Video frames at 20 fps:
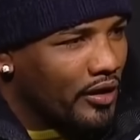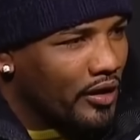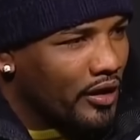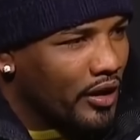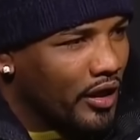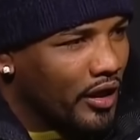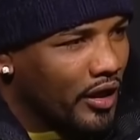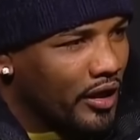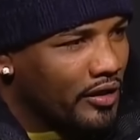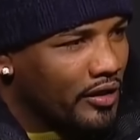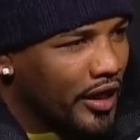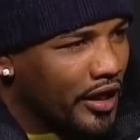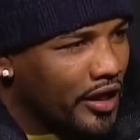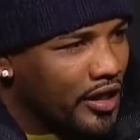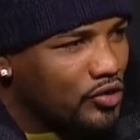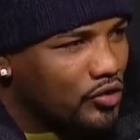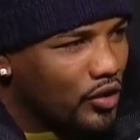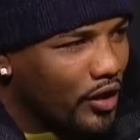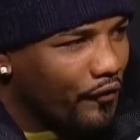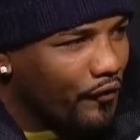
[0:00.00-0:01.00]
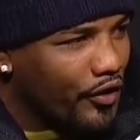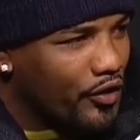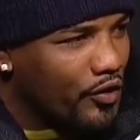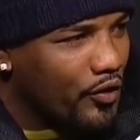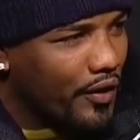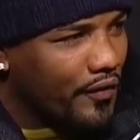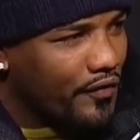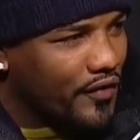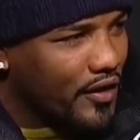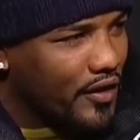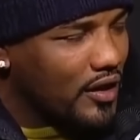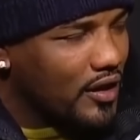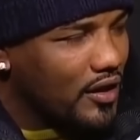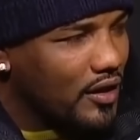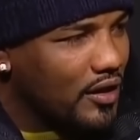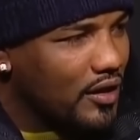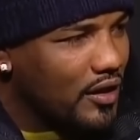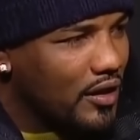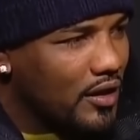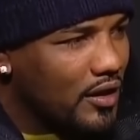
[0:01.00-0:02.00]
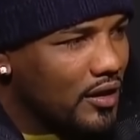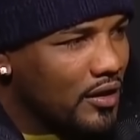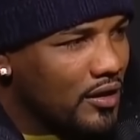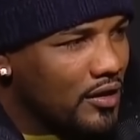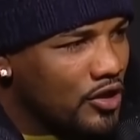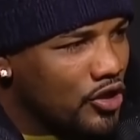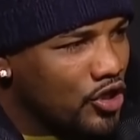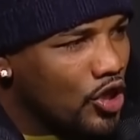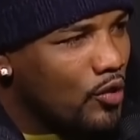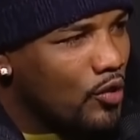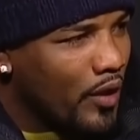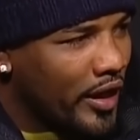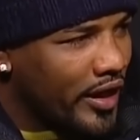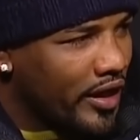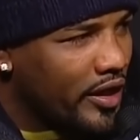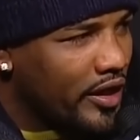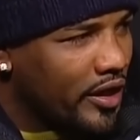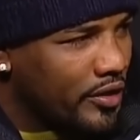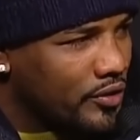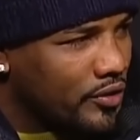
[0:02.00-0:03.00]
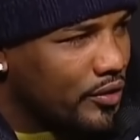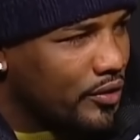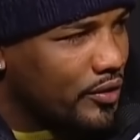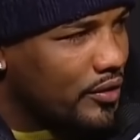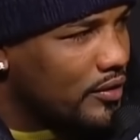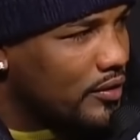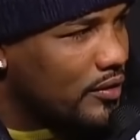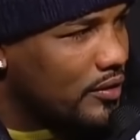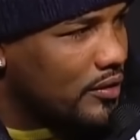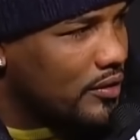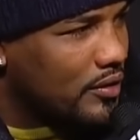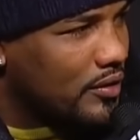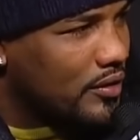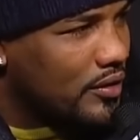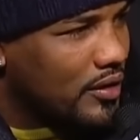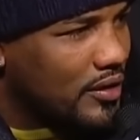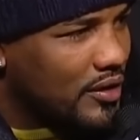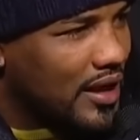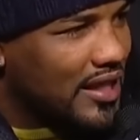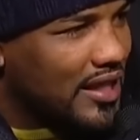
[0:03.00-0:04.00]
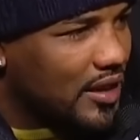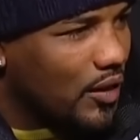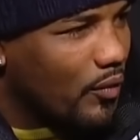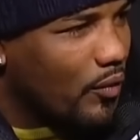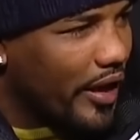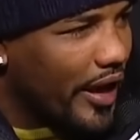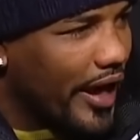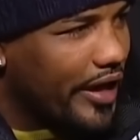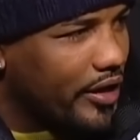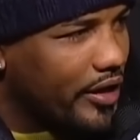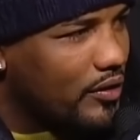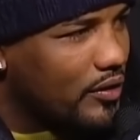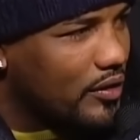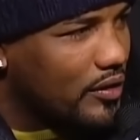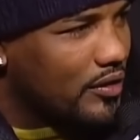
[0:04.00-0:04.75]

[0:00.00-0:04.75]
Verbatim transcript: in the, in the history of the UFC. Cuba needed too. That's what I do.